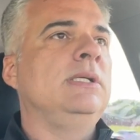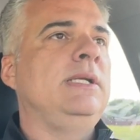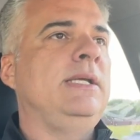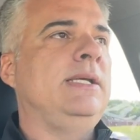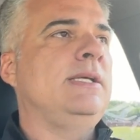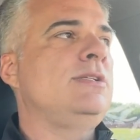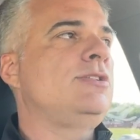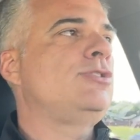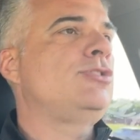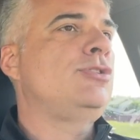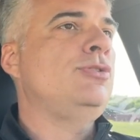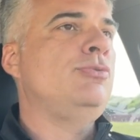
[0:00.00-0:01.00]
is
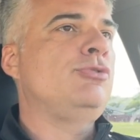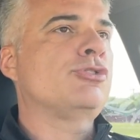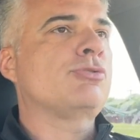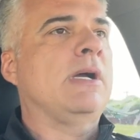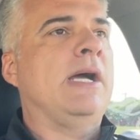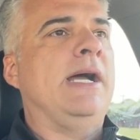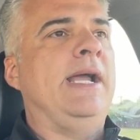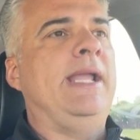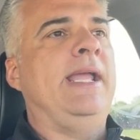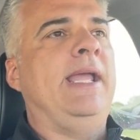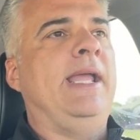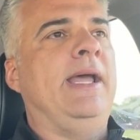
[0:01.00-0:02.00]
to try
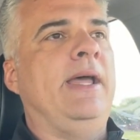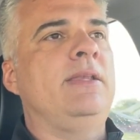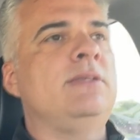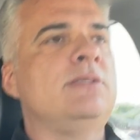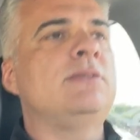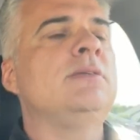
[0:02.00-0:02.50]
and